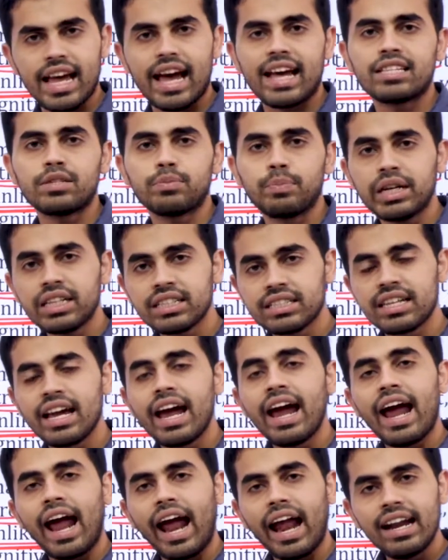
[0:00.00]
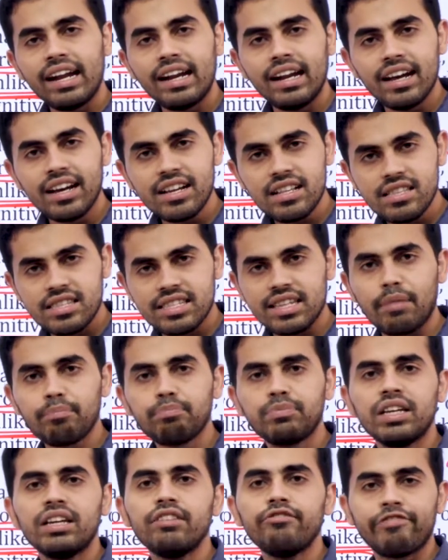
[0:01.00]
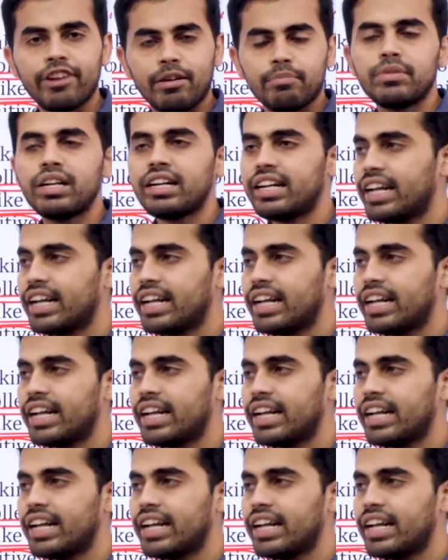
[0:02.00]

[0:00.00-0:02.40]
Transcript: aspects and learn something from the